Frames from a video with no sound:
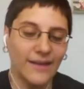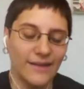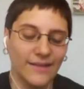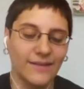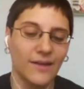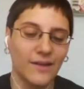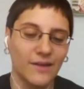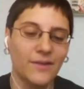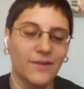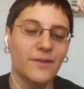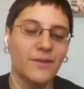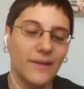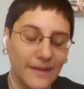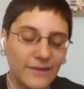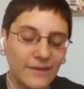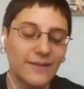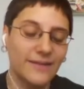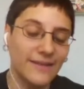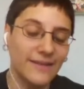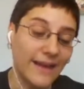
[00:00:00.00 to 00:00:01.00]
So
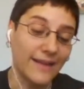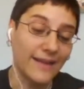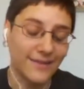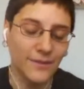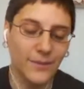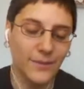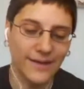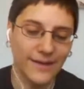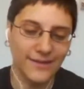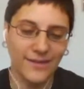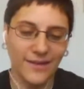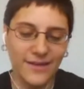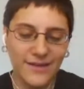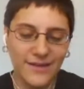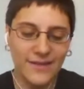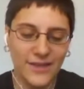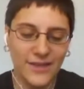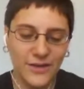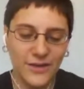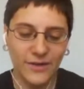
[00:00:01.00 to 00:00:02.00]
yeah, so when I
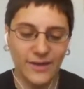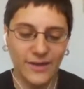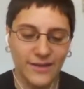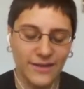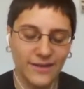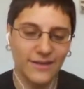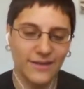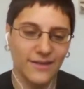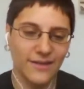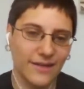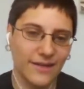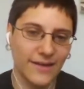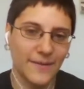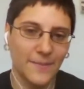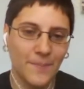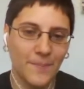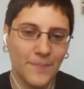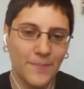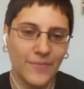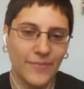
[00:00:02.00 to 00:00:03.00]
started the degree, that
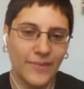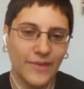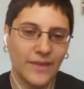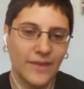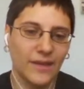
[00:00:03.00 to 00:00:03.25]
um,